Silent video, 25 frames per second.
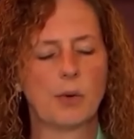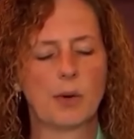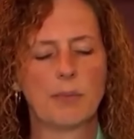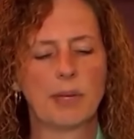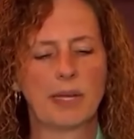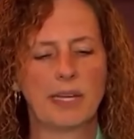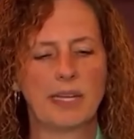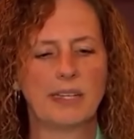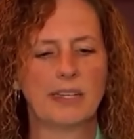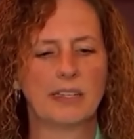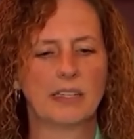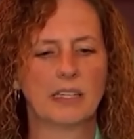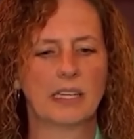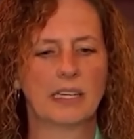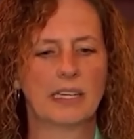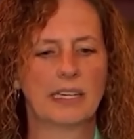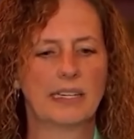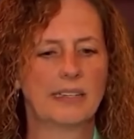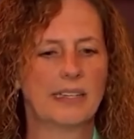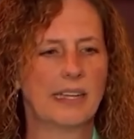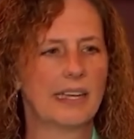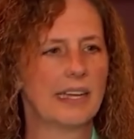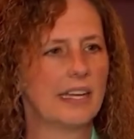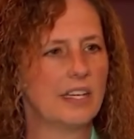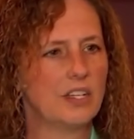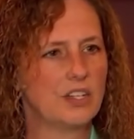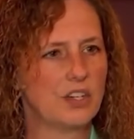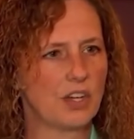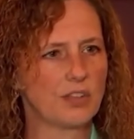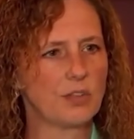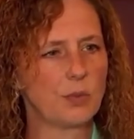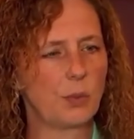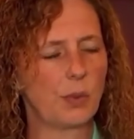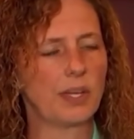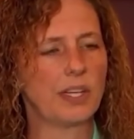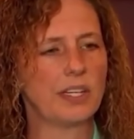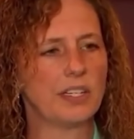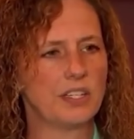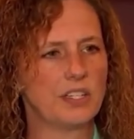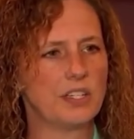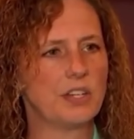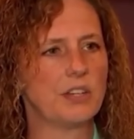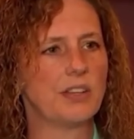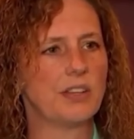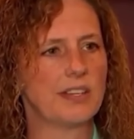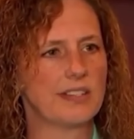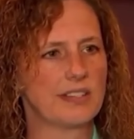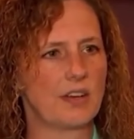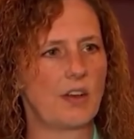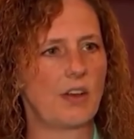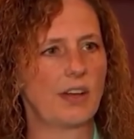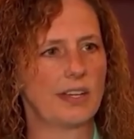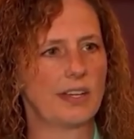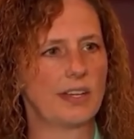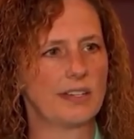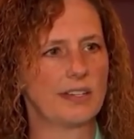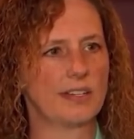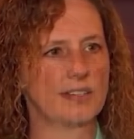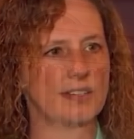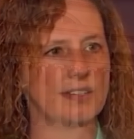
repeatedly that he just wanted to do this on his